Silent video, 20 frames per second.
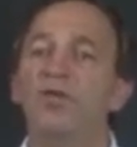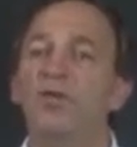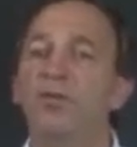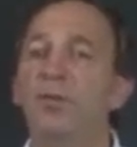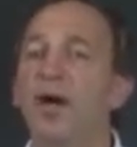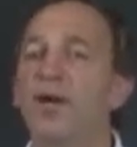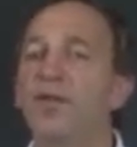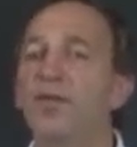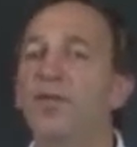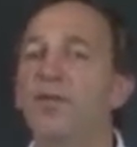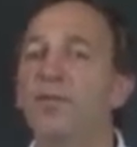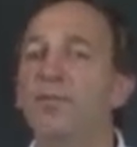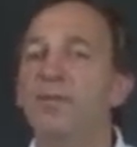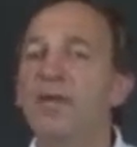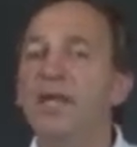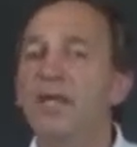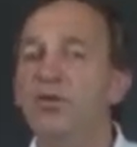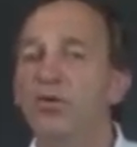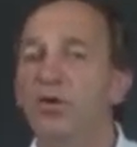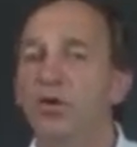from either the
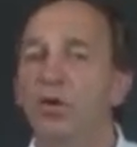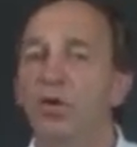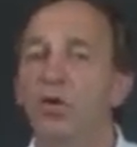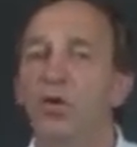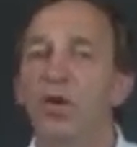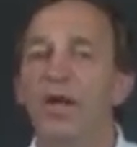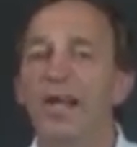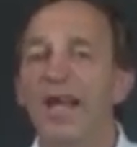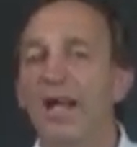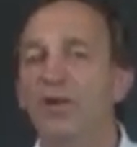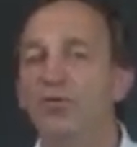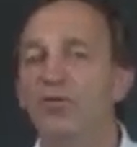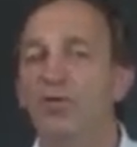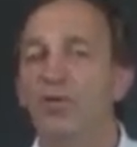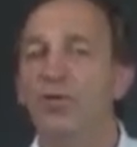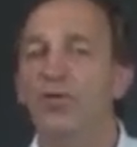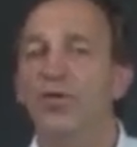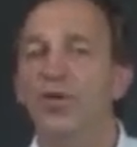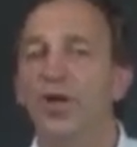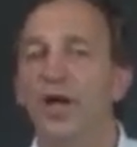medial or
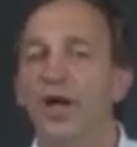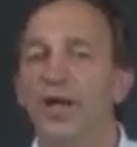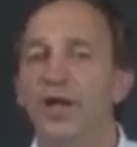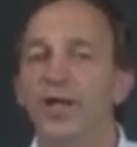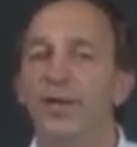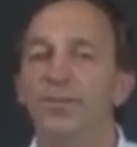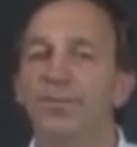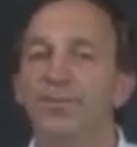lateral side.